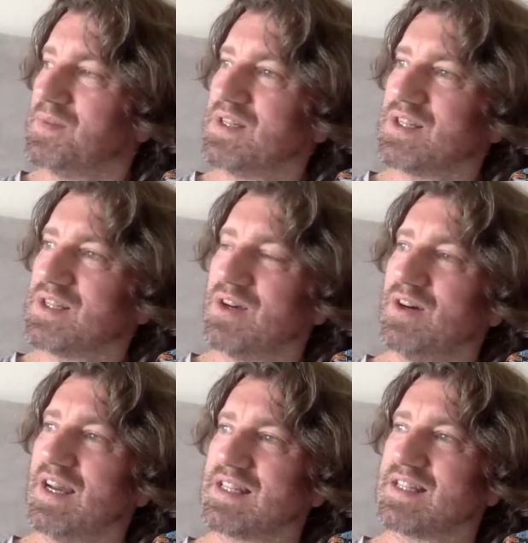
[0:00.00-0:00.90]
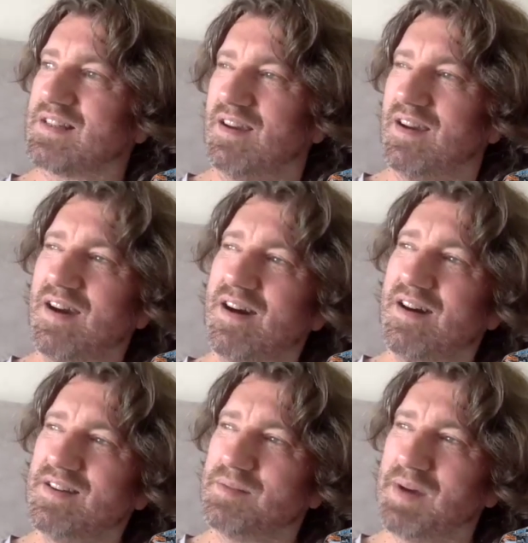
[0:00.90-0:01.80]
So I
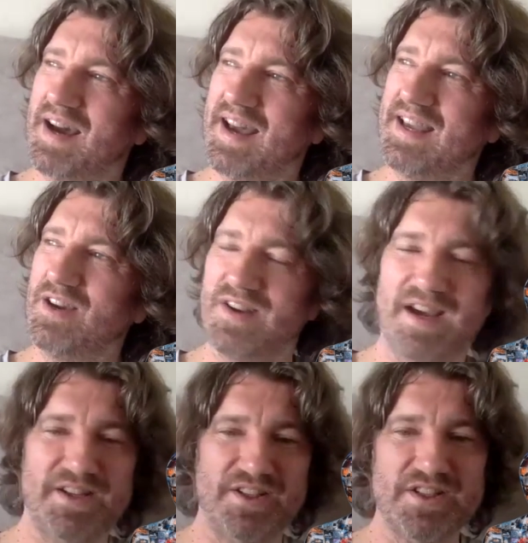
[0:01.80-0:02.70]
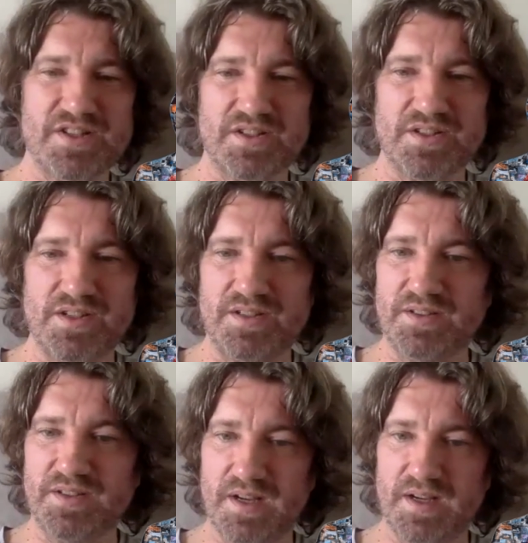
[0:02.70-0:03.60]
started about 8 or 9 years ago,
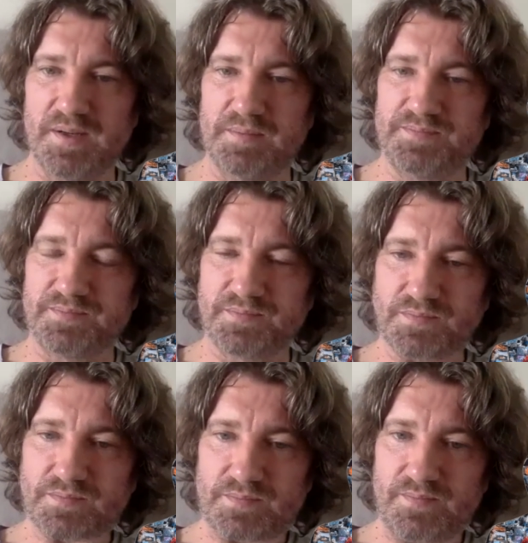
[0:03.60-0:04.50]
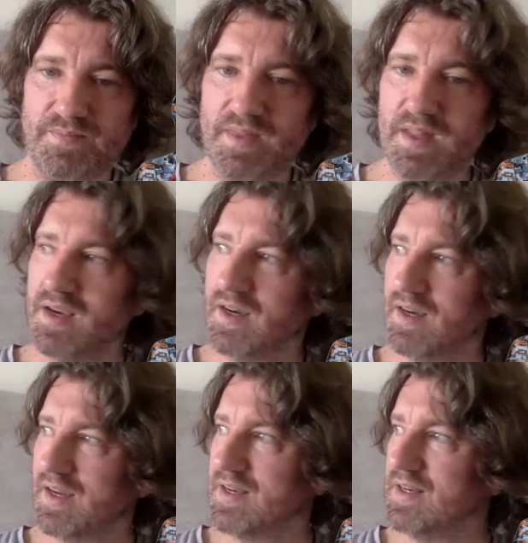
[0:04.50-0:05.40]

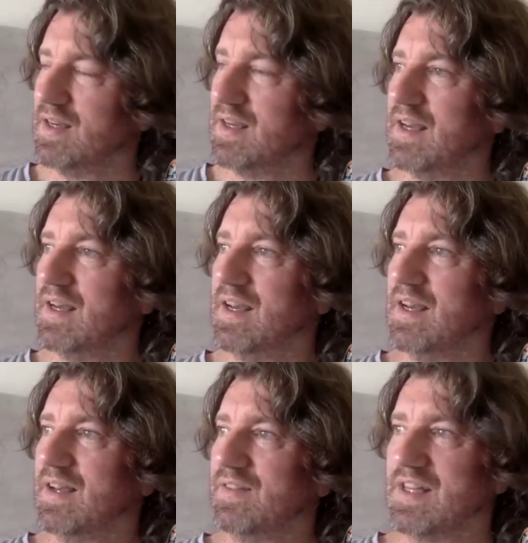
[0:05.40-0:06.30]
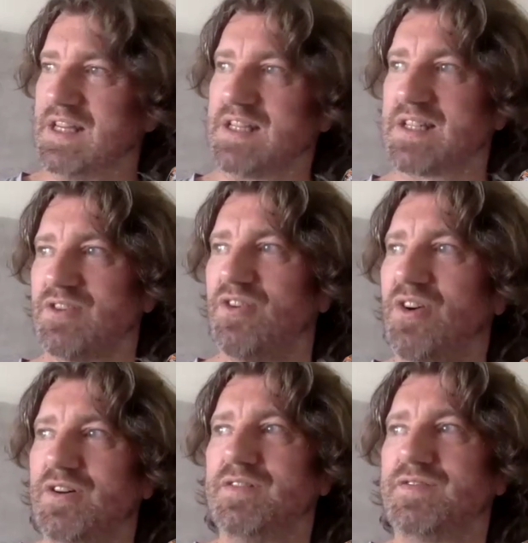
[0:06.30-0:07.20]
and there's sort
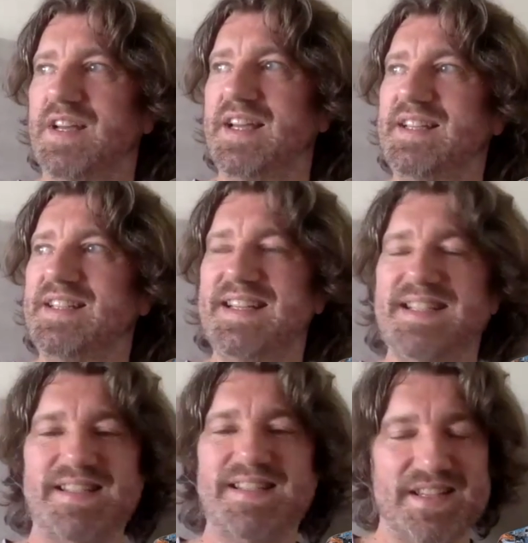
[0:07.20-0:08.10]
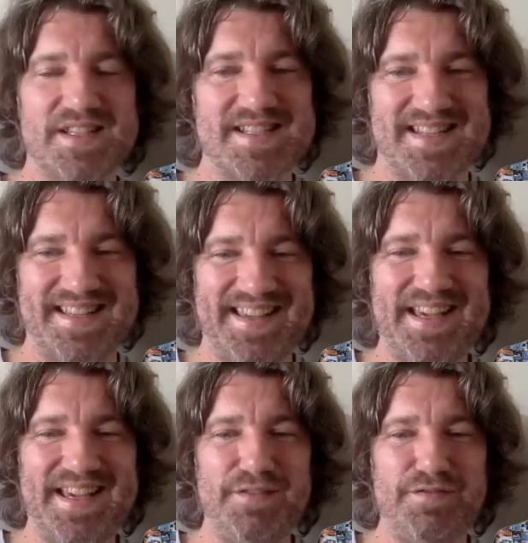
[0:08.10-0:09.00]
of in it's
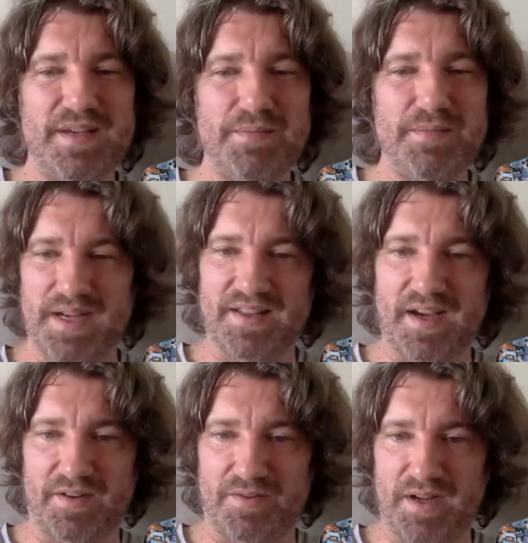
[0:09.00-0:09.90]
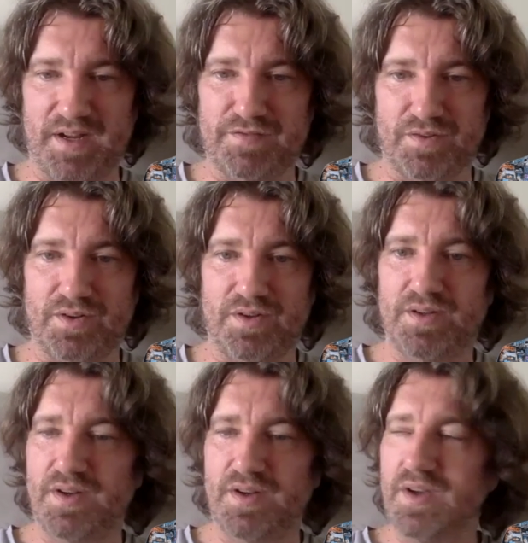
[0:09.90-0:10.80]
TV mainly that I write for.
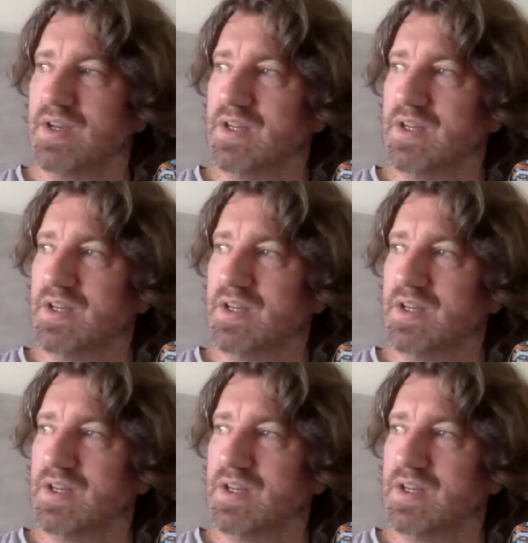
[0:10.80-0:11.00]
Right.